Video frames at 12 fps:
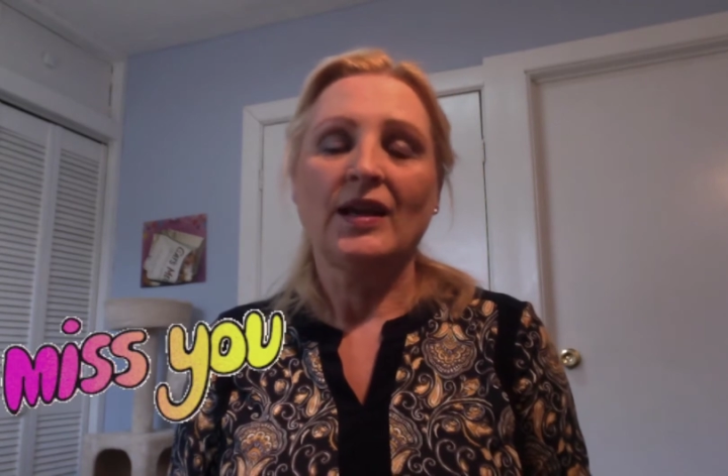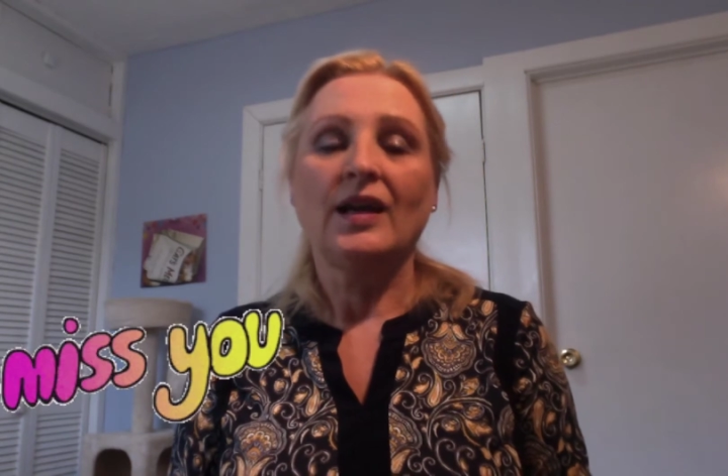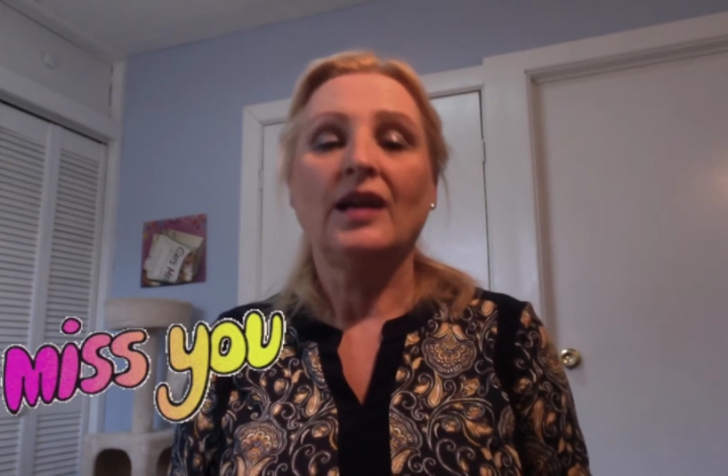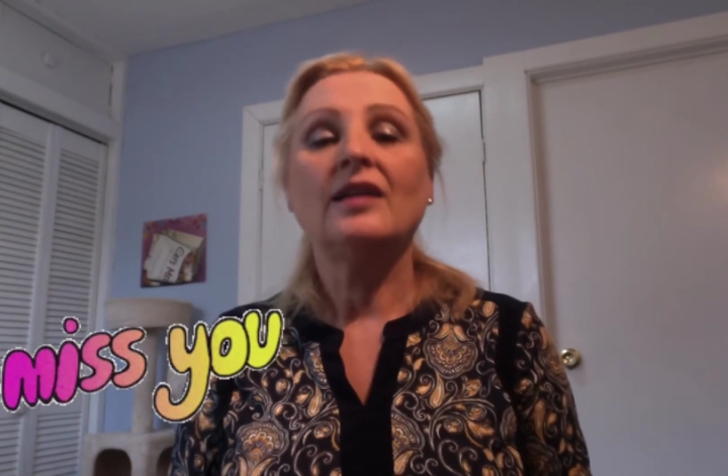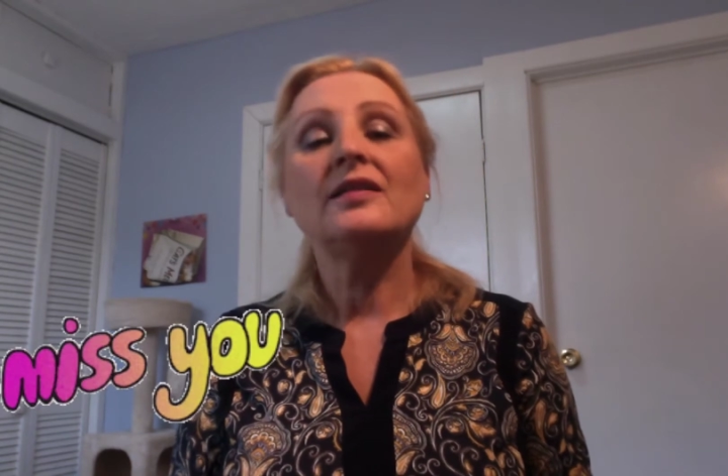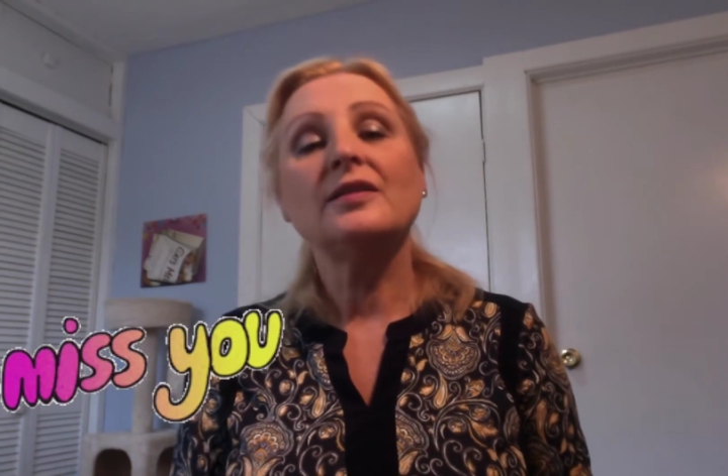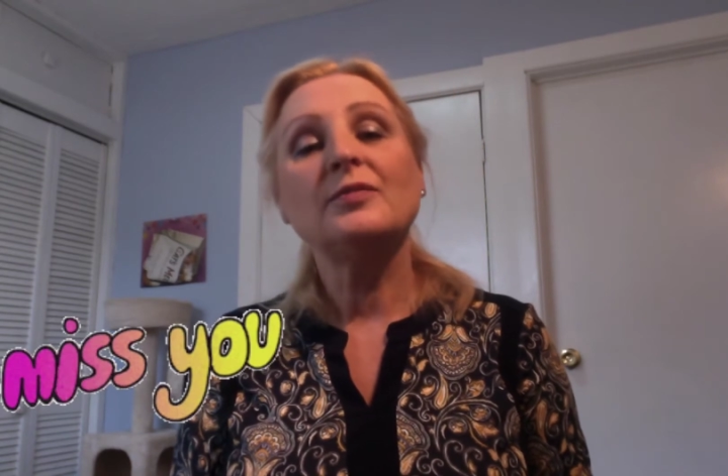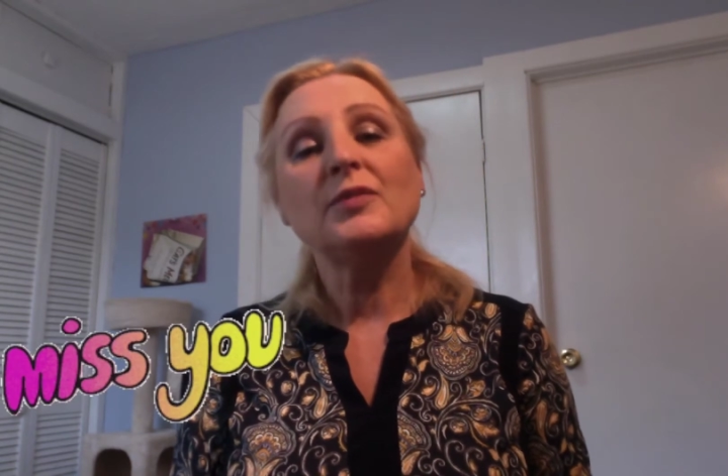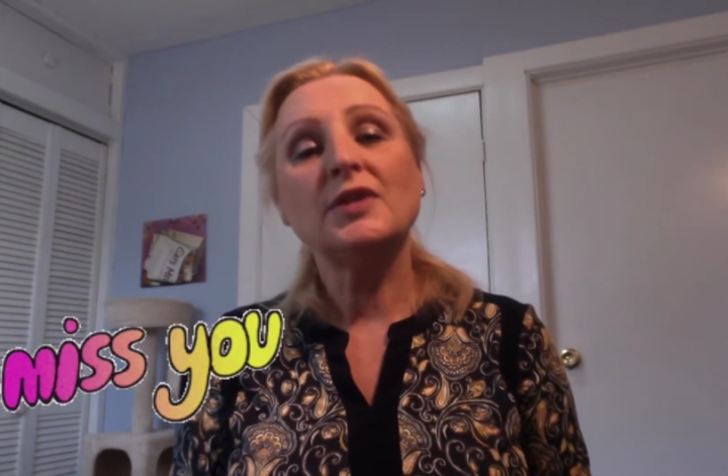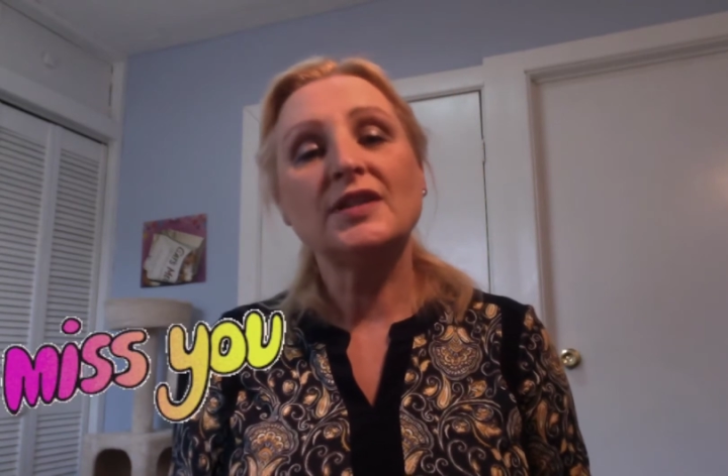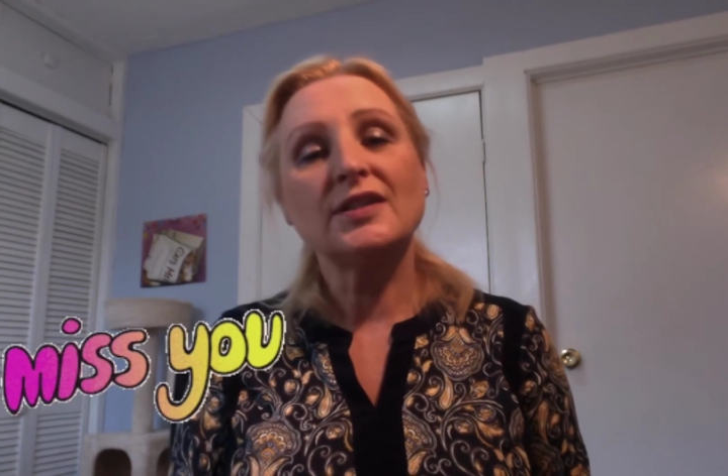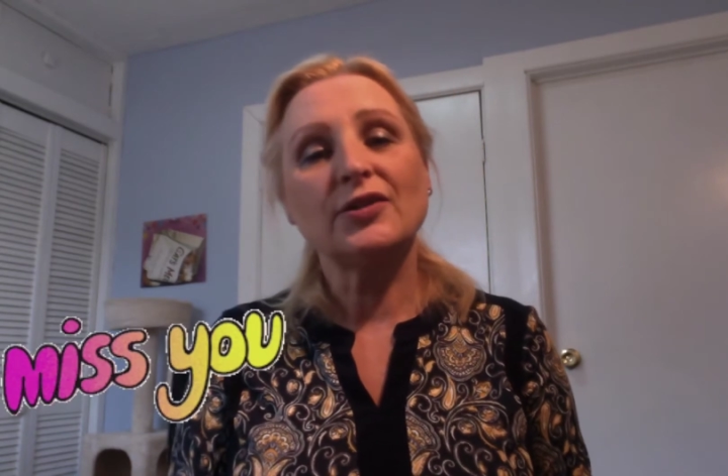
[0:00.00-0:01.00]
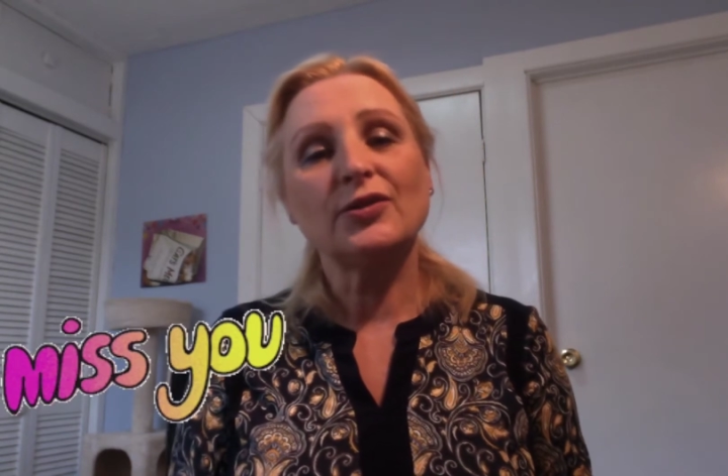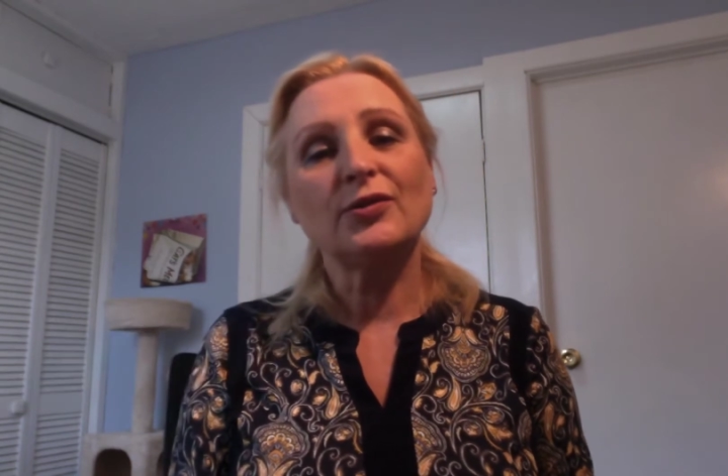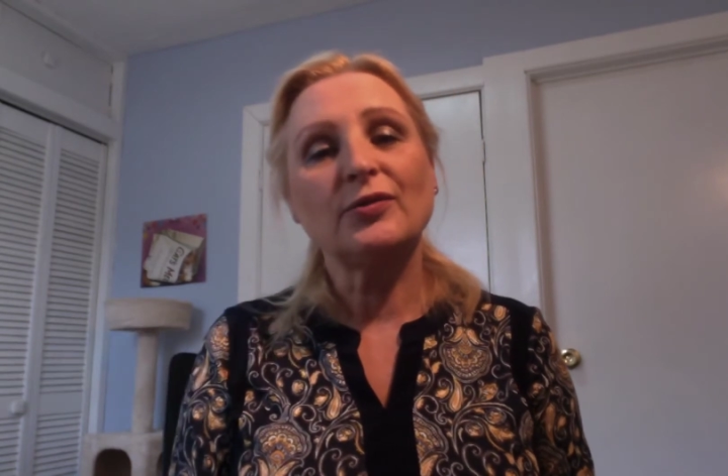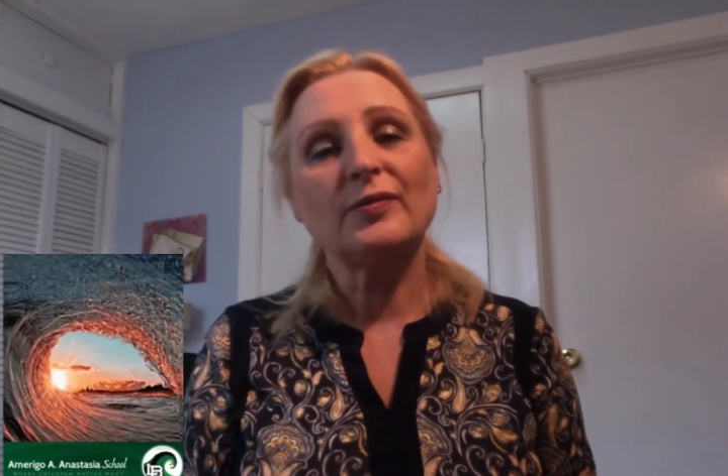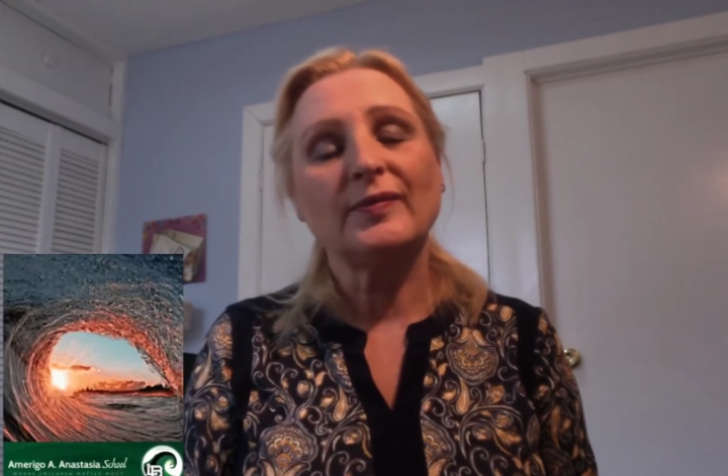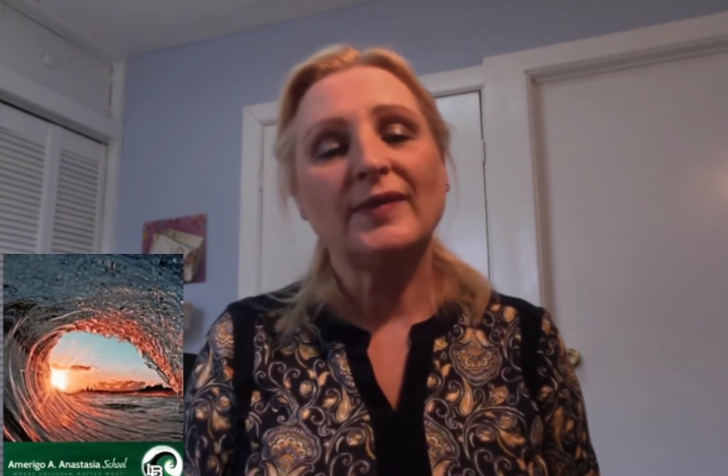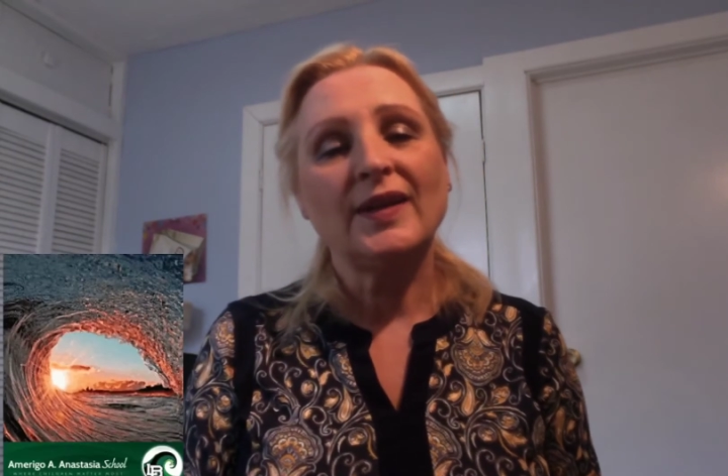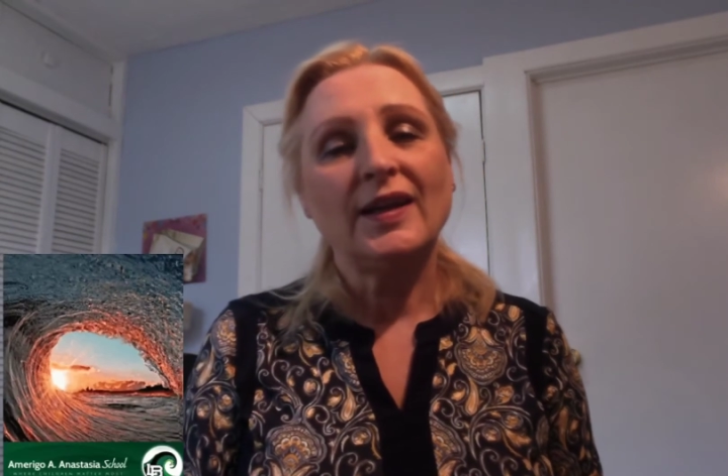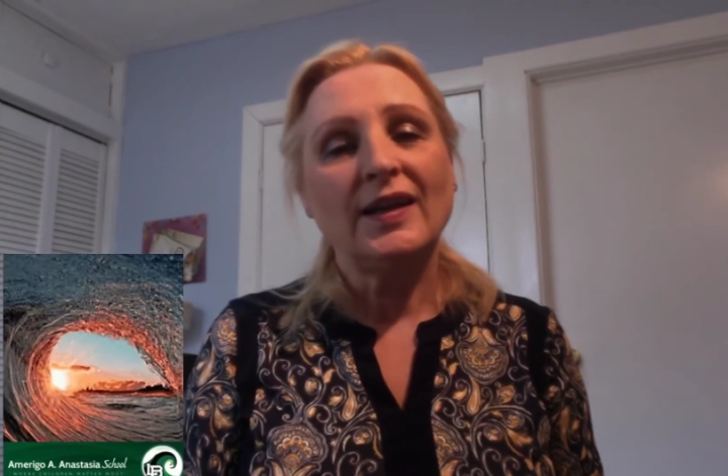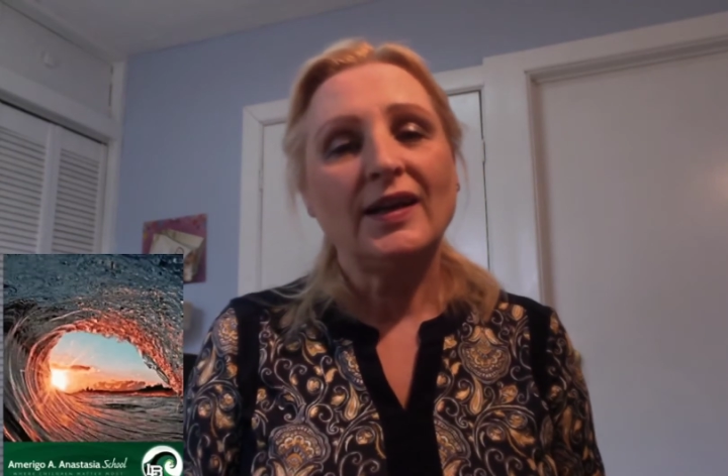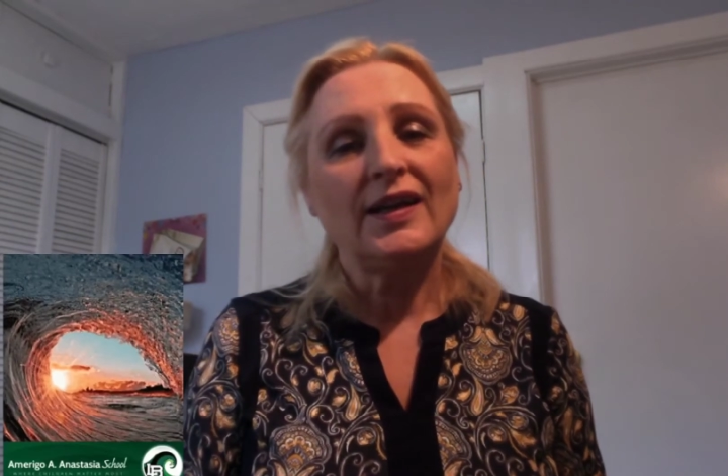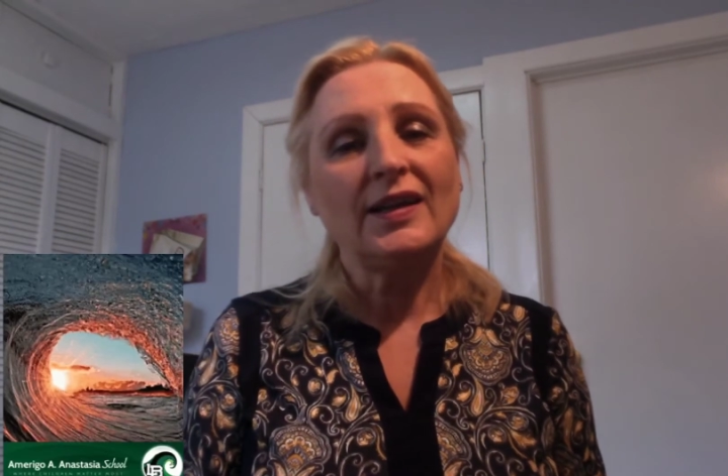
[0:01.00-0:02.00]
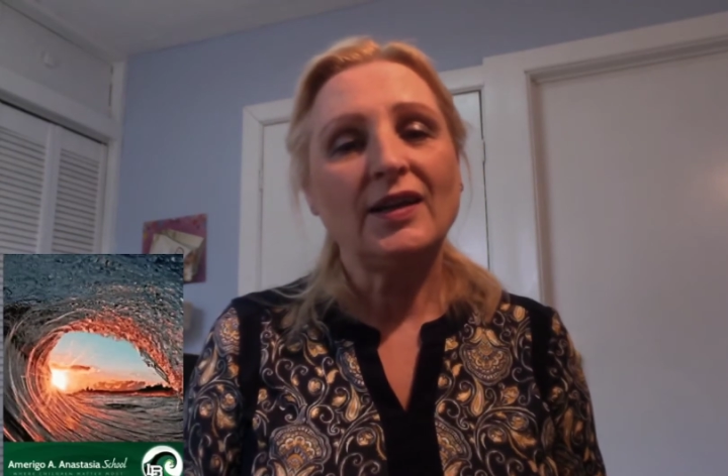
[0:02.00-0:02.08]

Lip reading: I really miss you and